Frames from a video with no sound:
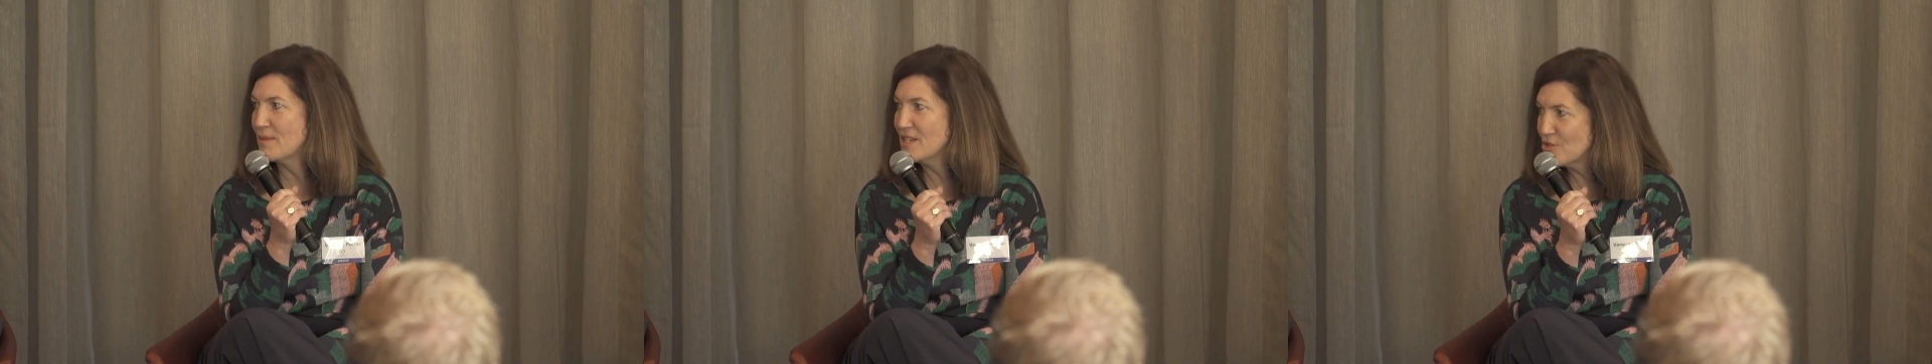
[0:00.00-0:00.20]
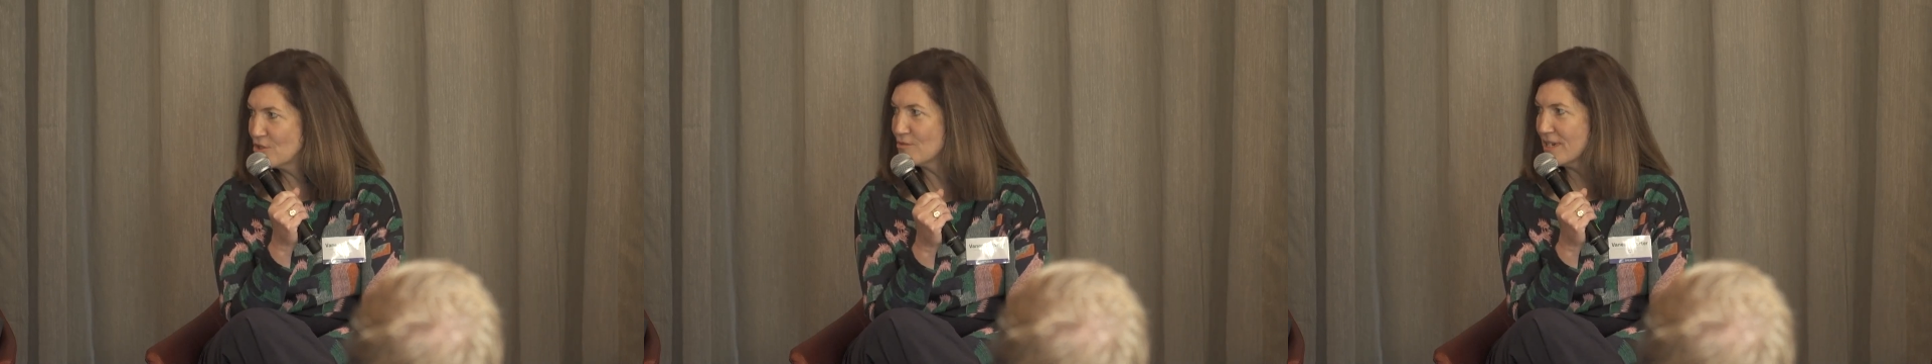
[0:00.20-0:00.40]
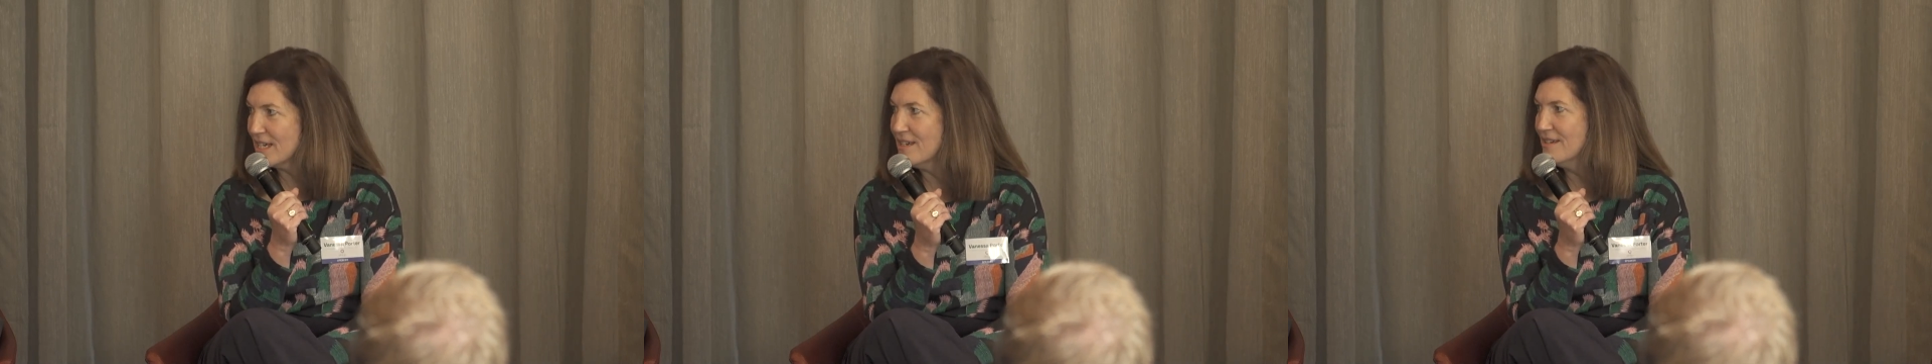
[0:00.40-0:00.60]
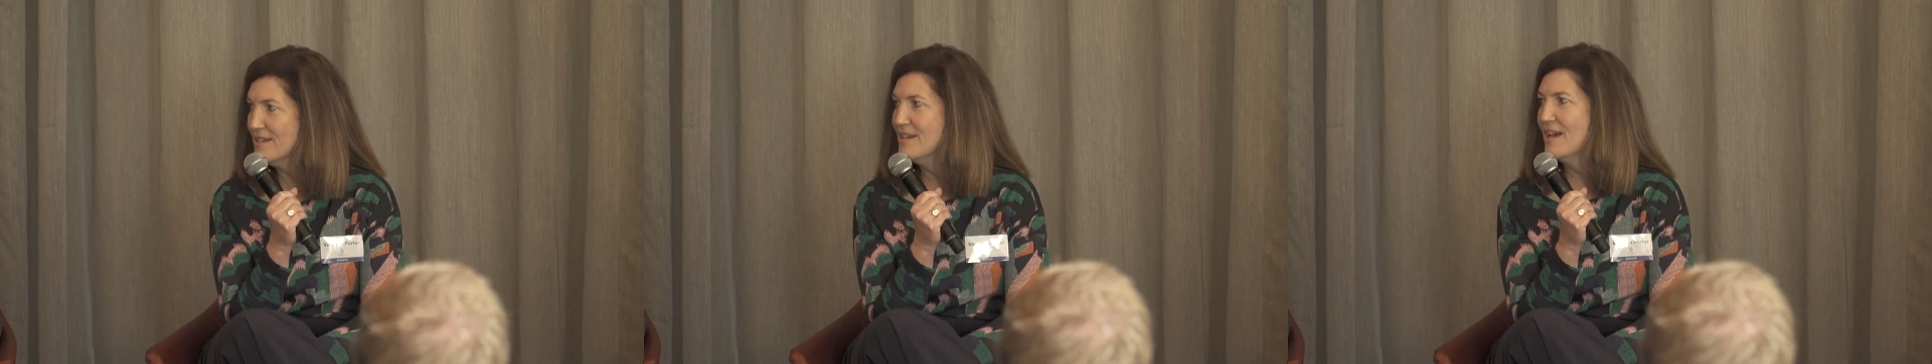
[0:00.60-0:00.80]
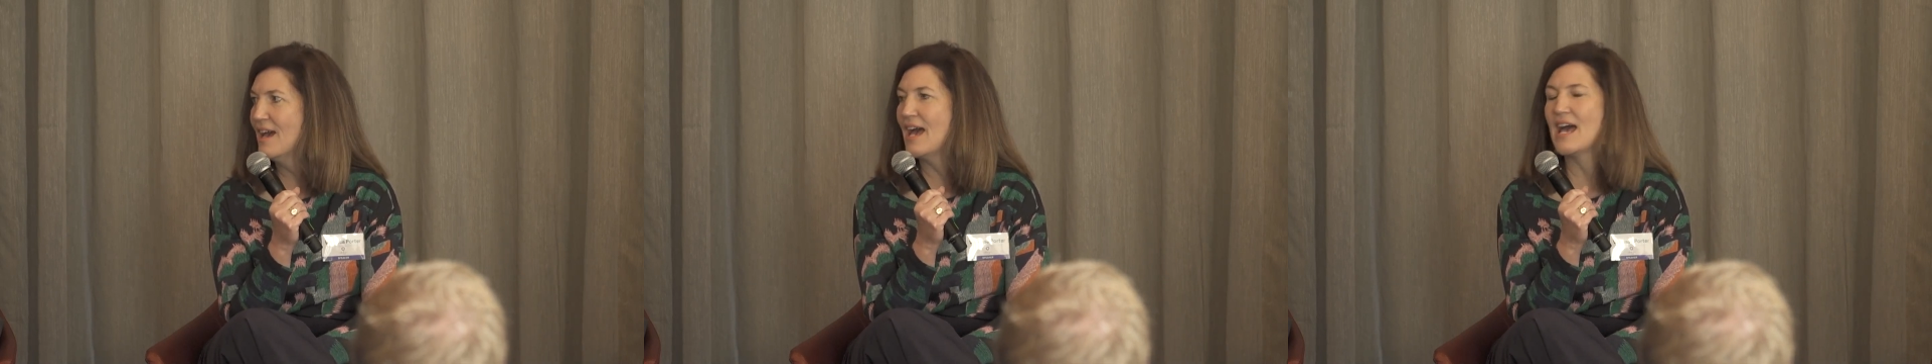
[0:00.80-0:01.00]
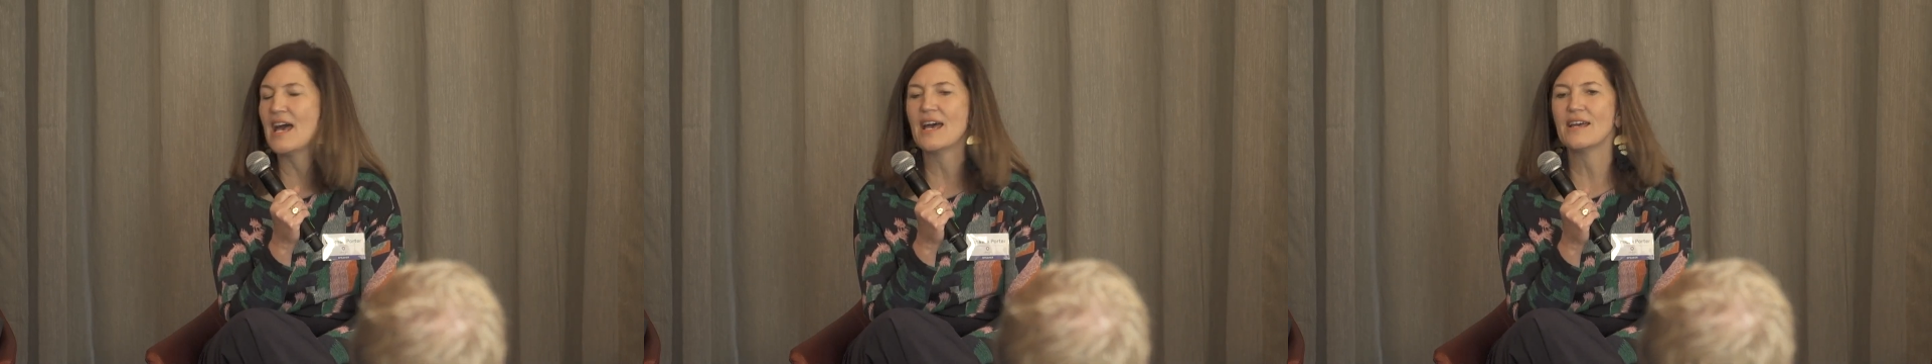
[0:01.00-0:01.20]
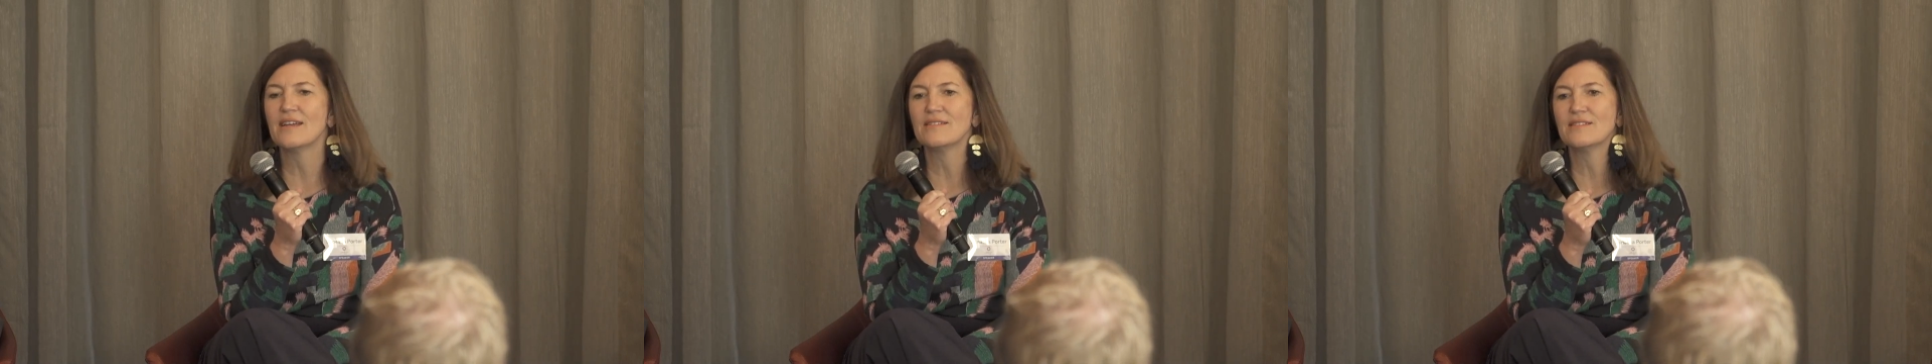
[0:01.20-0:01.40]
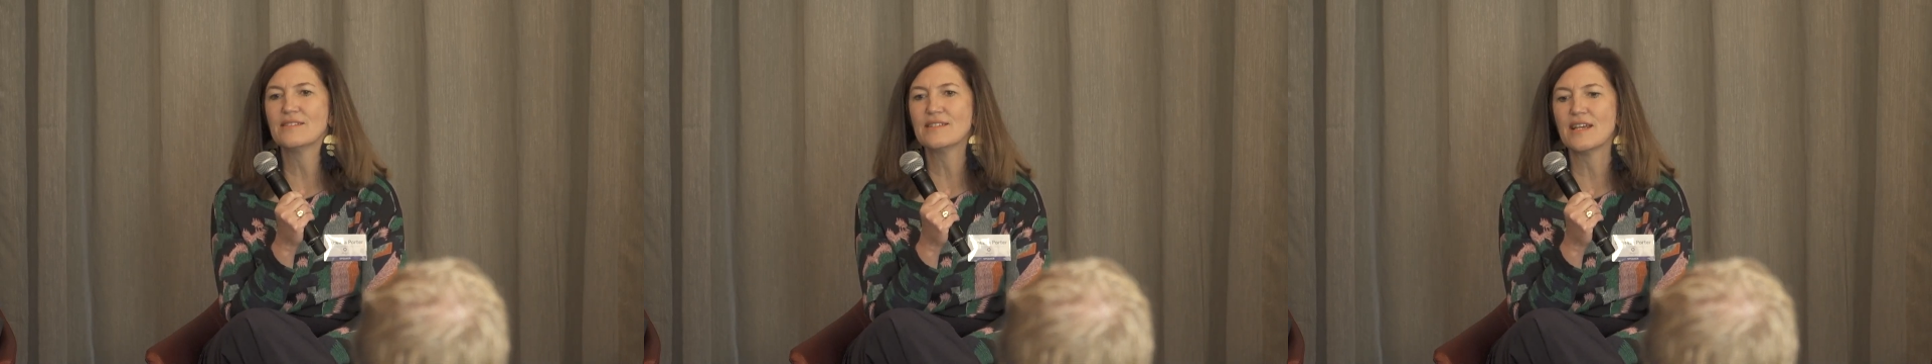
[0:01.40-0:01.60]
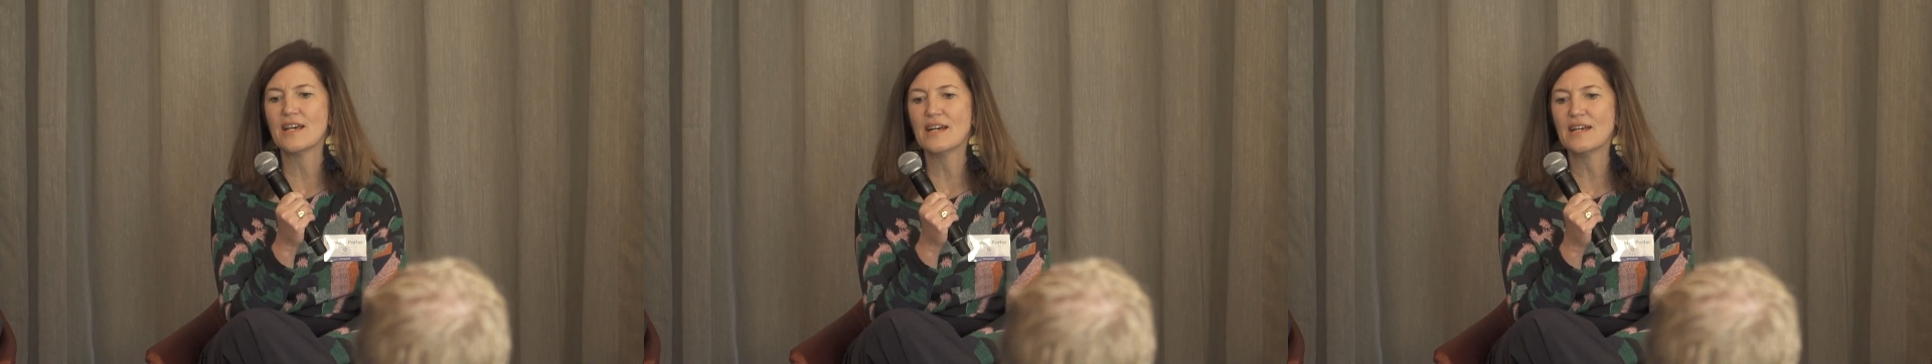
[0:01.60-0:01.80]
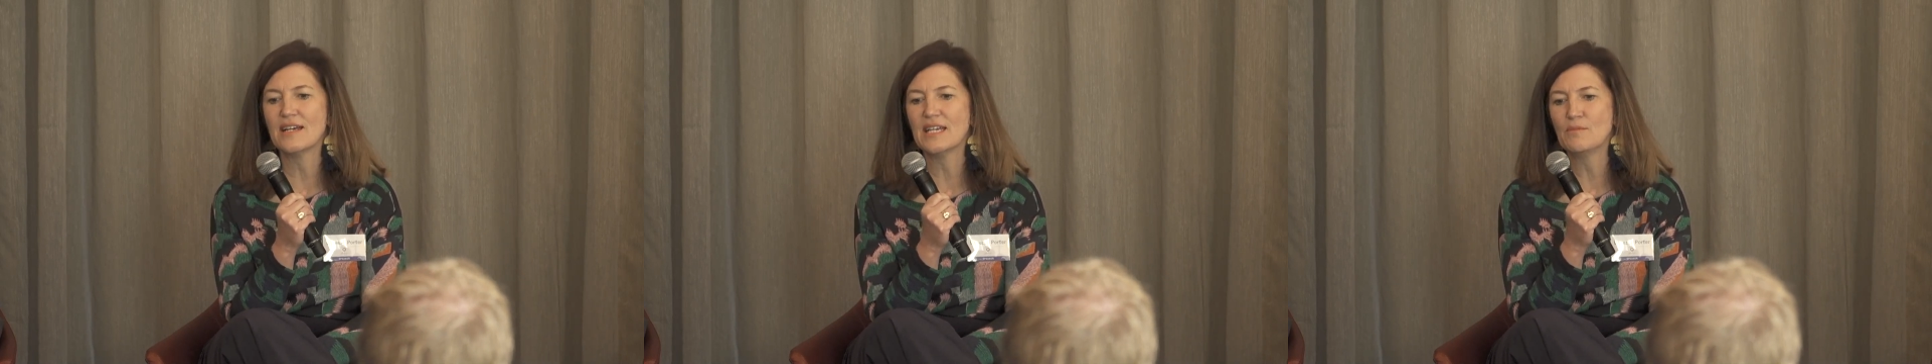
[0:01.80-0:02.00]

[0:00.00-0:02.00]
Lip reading: injury and in